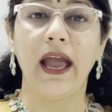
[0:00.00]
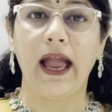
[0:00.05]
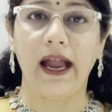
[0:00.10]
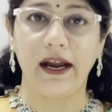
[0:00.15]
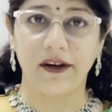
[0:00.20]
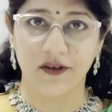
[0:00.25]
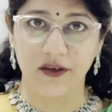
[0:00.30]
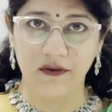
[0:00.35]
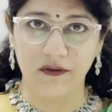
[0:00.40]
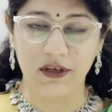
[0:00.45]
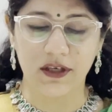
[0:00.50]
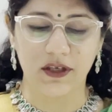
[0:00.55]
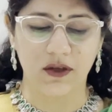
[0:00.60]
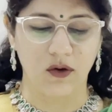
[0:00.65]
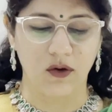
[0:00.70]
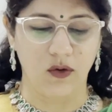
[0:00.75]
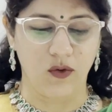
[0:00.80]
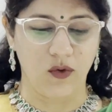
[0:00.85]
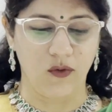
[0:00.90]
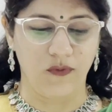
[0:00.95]
activate
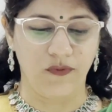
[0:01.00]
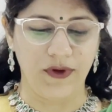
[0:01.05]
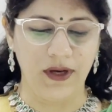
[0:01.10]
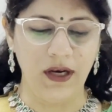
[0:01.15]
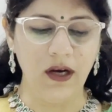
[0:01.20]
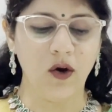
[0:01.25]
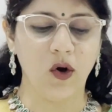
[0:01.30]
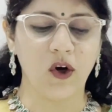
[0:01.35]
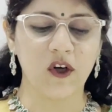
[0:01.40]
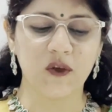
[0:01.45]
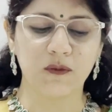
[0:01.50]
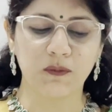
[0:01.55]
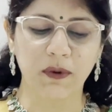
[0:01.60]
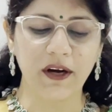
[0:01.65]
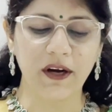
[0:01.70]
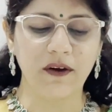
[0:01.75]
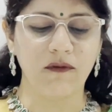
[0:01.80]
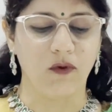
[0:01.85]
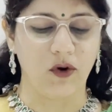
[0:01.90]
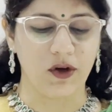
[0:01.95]
chlorophyll, or
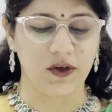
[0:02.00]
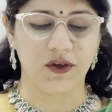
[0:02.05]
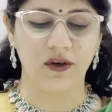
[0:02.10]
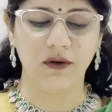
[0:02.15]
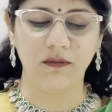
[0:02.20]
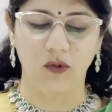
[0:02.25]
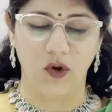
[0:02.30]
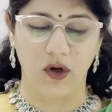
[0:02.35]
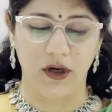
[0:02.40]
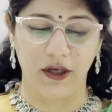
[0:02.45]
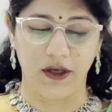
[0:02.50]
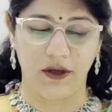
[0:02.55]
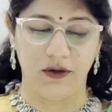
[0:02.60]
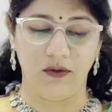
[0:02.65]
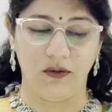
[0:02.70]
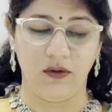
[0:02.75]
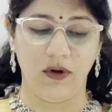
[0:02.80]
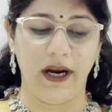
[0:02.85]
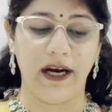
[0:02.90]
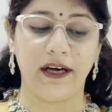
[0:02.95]
split water molecule.